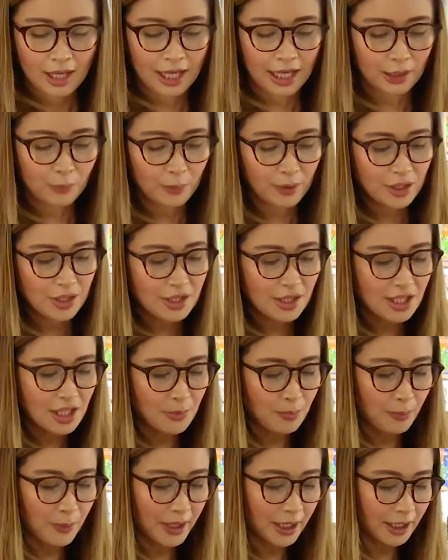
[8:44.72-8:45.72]
And we'll
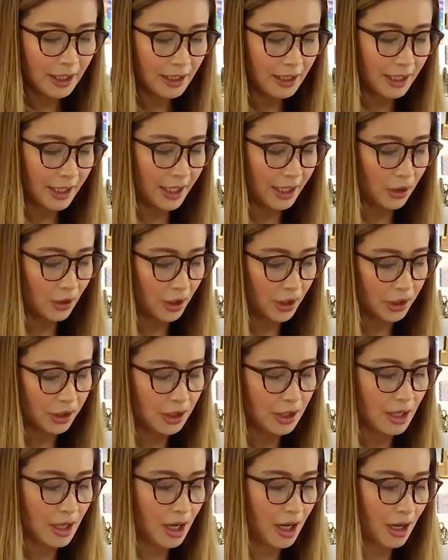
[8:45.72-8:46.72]
just sprinkle it on
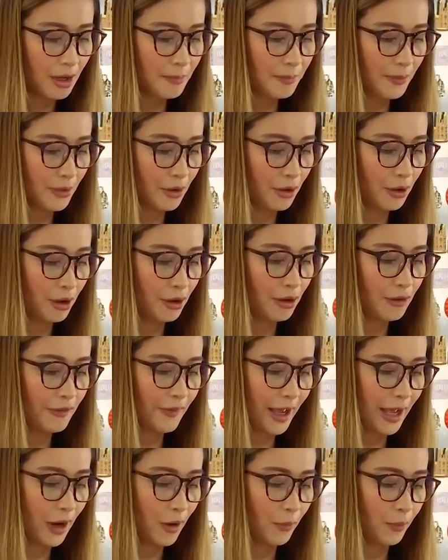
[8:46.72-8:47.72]
top of
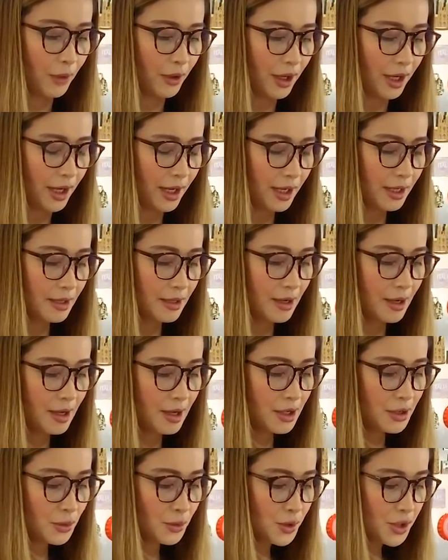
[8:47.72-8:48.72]
our
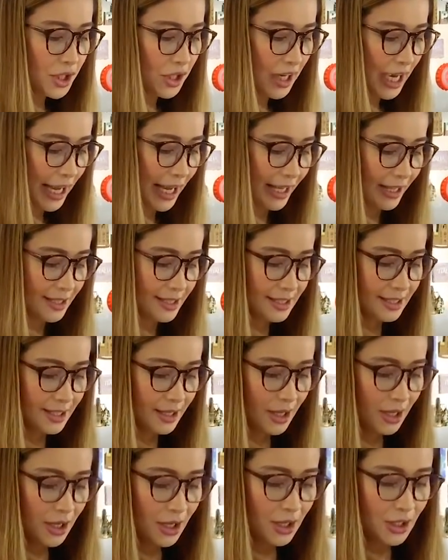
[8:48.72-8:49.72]
sushi rice.
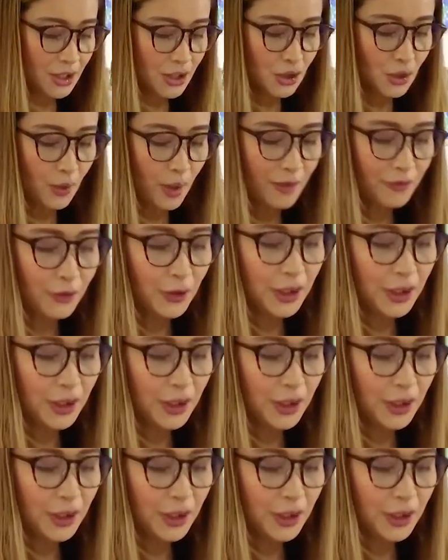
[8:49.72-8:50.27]
So, ang